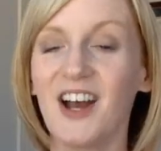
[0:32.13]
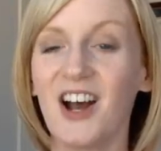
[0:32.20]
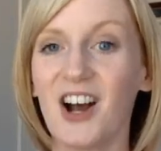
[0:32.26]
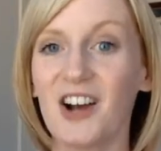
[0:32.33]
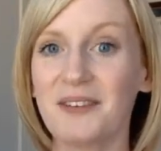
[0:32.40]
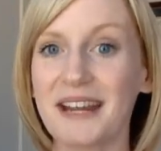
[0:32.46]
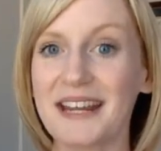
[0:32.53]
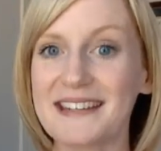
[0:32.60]

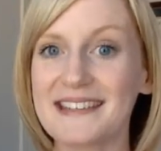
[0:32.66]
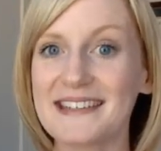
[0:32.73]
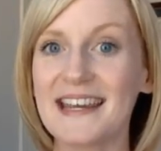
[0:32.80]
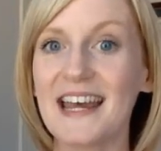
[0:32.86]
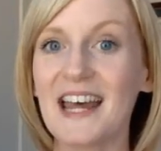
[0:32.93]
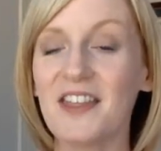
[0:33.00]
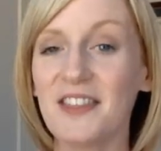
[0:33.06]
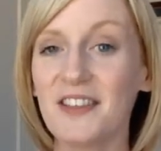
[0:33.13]
All right,
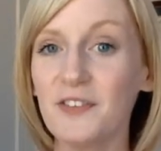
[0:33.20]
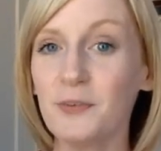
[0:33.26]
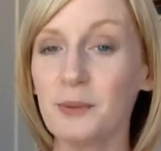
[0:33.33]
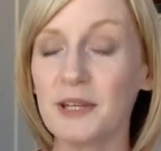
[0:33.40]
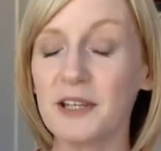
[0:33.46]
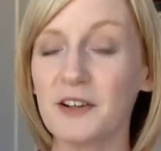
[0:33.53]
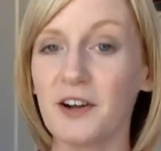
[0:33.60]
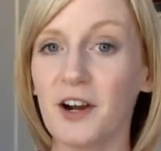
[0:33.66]
this
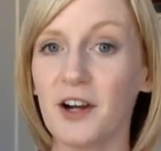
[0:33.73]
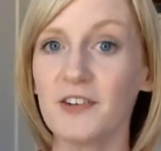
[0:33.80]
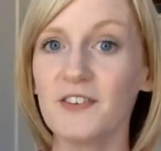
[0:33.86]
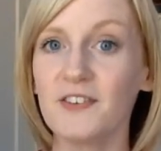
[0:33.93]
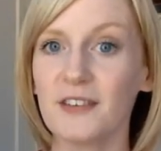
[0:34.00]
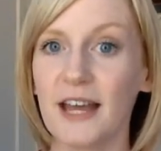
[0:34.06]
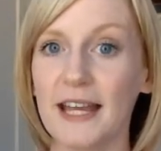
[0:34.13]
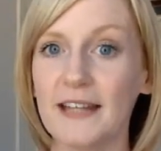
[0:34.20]
week our
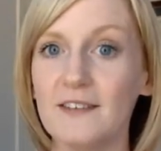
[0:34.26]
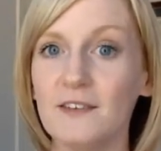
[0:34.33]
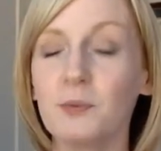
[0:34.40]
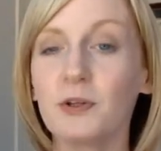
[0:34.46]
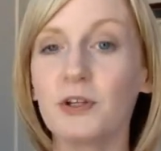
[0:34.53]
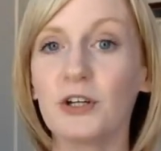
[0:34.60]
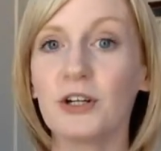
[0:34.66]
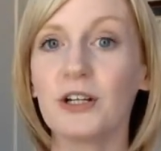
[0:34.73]
slides
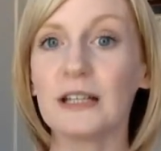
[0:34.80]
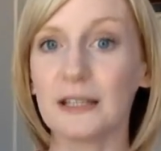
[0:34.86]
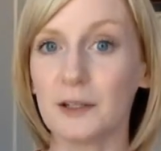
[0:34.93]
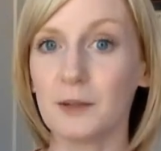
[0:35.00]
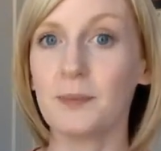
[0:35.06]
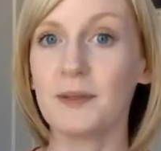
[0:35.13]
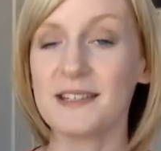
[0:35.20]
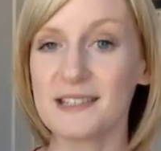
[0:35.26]
will look a
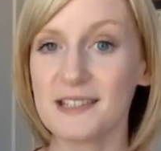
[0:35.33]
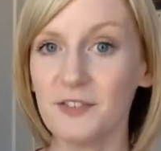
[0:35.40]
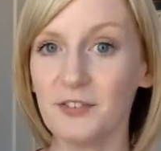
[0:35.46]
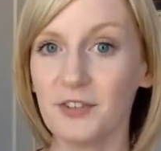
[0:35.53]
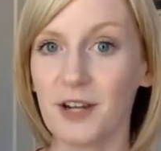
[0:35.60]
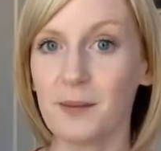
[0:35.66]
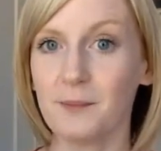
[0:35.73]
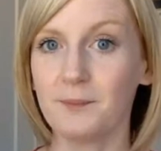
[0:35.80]
little bit
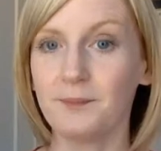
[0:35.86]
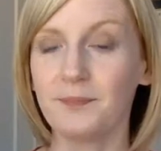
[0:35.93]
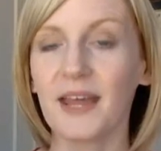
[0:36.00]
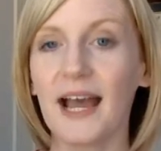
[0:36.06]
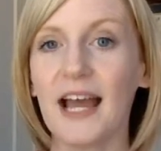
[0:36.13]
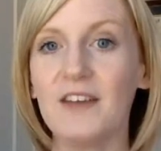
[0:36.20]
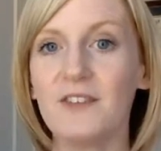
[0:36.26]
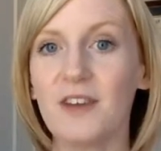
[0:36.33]
different.
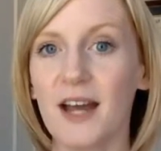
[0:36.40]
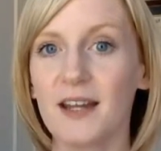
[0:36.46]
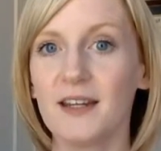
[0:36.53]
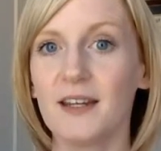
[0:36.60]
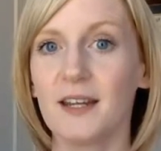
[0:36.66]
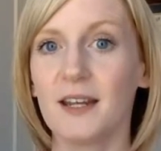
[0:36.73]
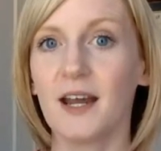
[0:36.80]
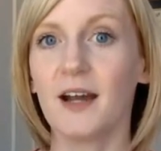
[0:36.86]
I've added
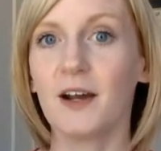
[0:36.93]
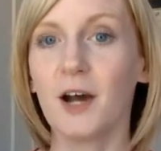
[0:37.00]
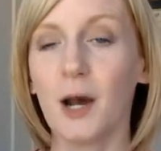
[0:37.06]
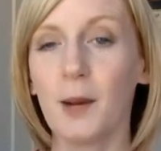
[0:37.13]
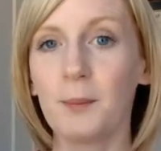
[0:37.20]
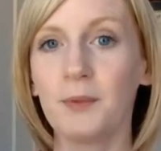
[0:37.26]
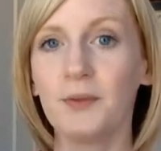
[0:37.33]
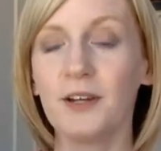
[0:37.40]
in a
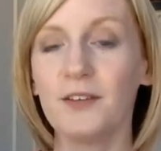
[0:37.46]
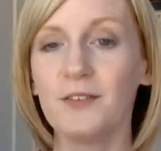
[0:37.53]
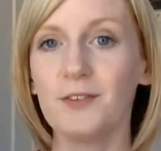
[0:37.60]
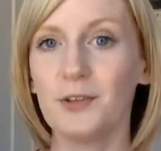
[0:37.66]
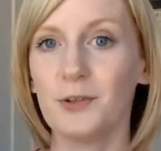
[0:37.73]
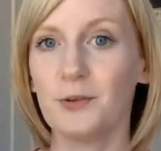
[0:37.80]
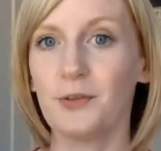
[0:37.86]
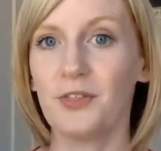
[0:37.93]
couple of
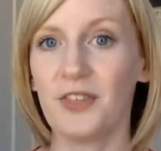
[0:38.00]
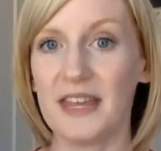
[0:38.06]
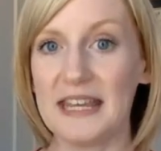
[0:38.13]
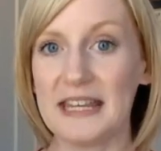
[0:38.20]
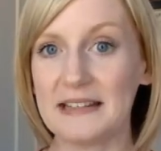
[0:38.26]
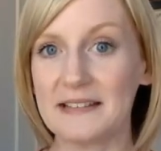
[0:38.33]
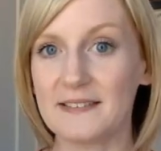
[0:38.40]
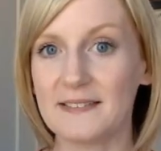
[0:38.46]
new
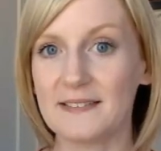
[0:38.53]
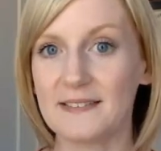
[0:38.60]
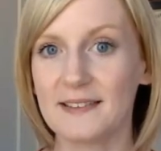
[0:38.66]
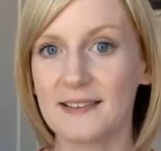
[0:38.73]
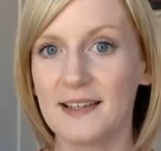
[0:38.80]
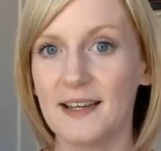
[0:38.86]
things.